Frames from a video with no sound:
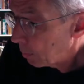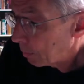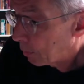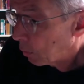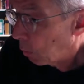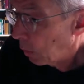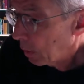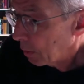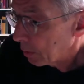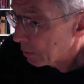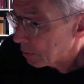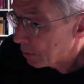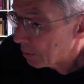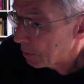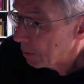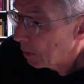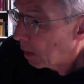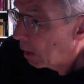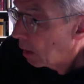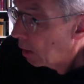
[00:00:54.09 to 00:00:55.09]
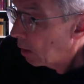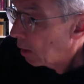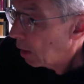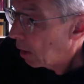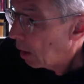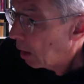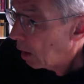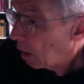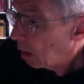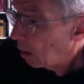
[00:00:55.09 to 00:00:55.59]
quilts.
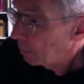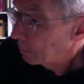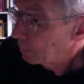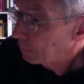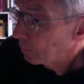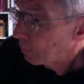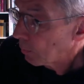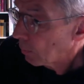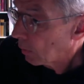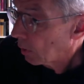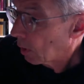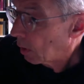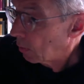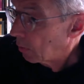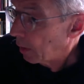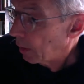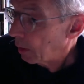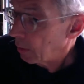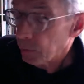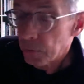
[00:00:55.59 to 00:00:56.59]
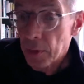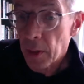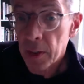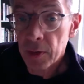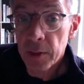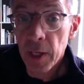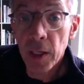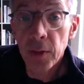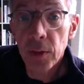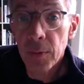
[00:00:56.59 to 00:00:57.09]
They
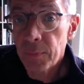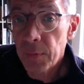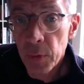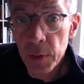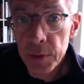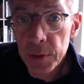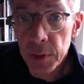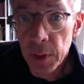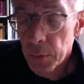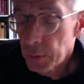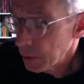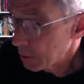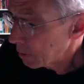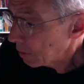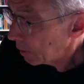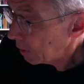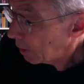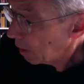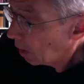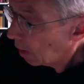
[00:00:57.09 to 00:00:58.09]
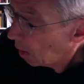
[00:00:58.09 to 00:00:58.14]
take them very seriously.